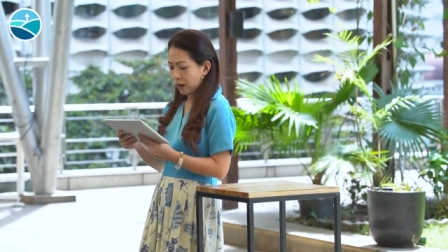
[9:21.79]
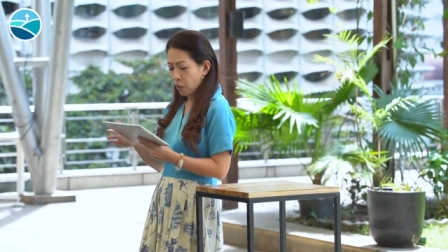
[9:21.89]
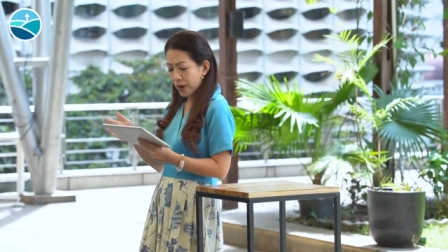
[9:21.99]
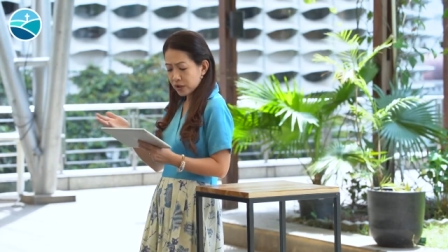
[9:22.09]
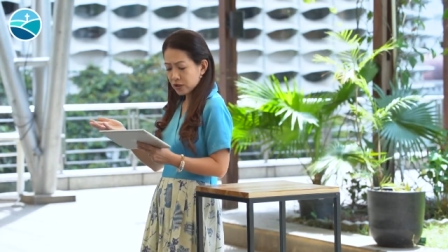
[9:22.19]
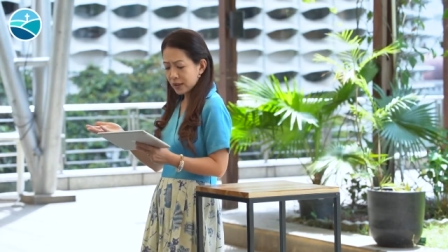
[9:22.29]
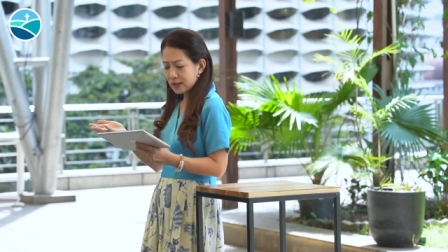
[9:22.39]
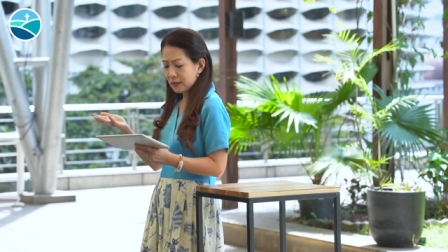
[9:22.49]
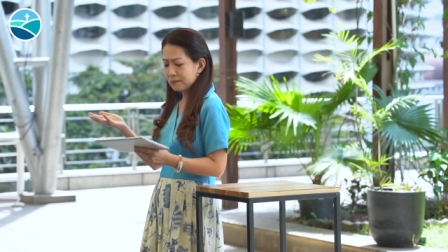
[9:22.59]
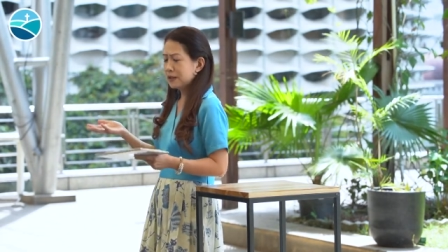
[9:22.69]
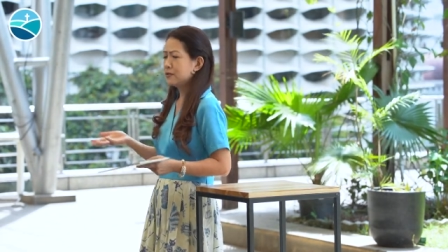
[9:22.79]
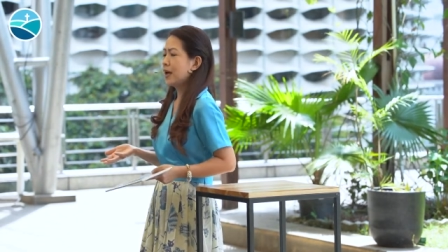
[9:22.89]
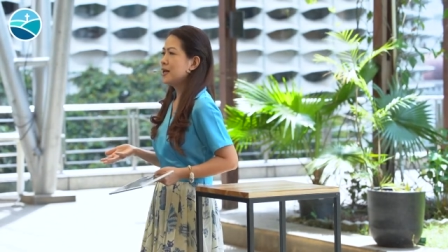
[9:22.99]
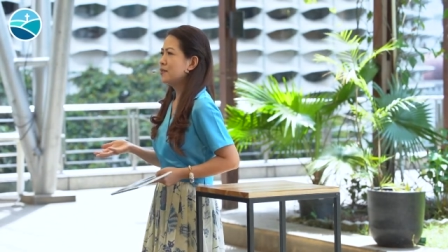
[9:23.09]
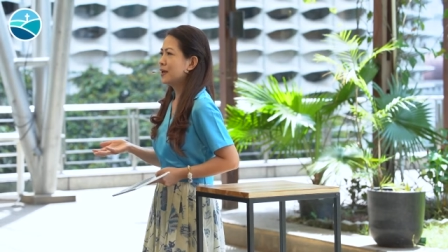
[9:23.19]
why should I submit to
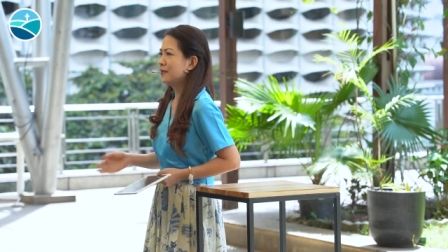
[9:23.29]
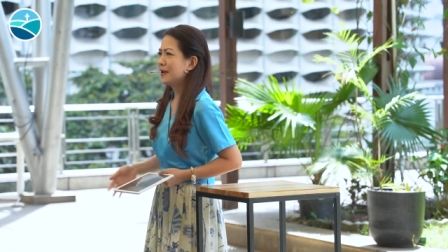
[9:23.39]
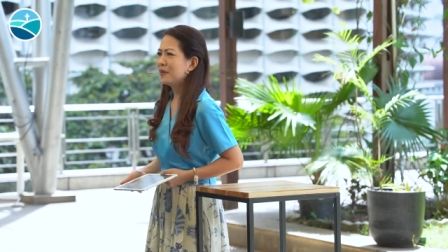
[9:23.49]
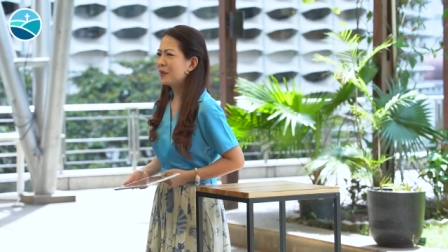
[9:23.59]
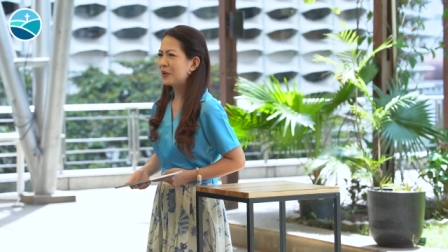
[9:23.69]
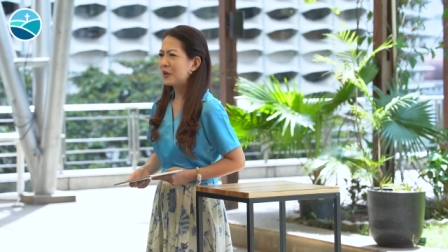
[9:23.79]
anyone, right?